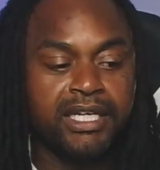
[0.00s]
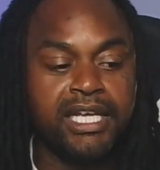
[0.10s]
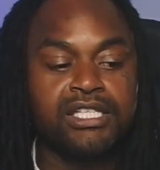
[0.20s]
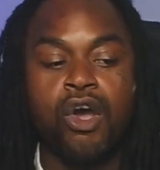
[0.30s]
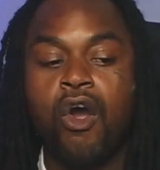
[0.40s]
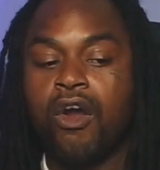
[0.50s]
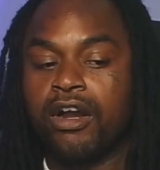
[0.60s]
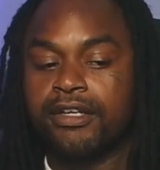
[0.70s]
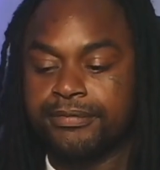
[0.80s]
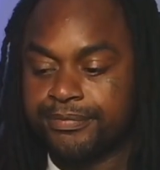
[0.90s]
It's
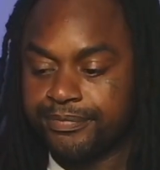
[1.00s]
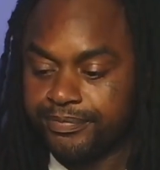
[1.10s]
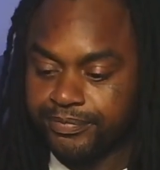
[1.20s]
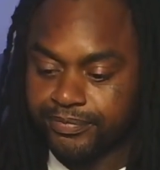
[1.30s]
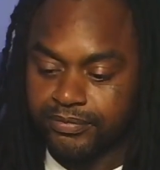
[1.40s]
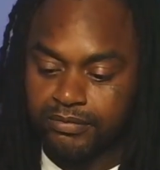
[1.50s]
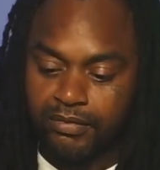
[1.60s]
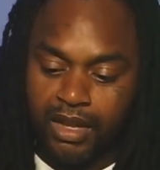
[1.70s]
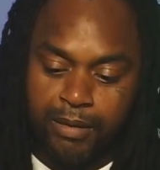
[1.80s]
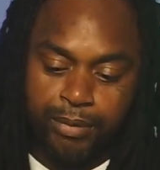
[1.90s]
hard.
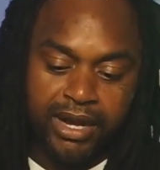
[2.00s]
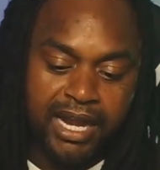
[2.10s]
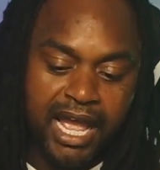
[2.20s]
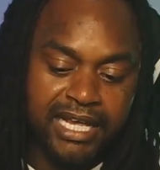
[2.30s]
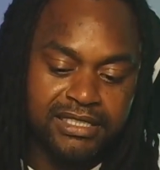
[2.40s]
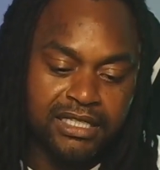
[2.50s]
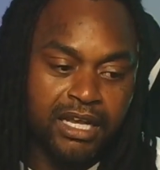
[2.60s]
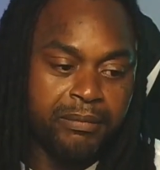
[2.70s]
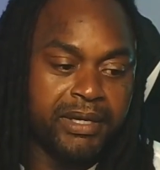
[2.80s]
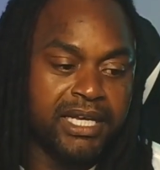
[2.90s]
Breaking the ice,
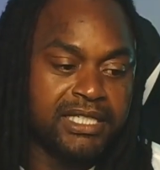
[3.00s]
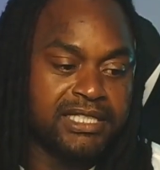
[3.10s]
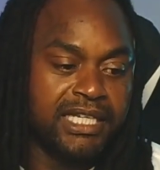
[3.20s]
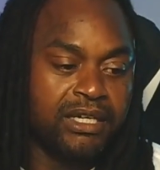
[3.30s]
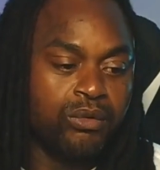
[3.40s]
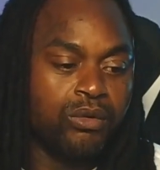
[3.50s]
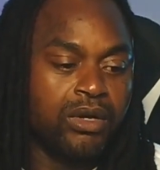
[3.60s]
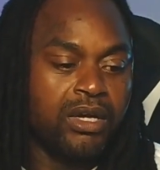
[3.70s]
because see,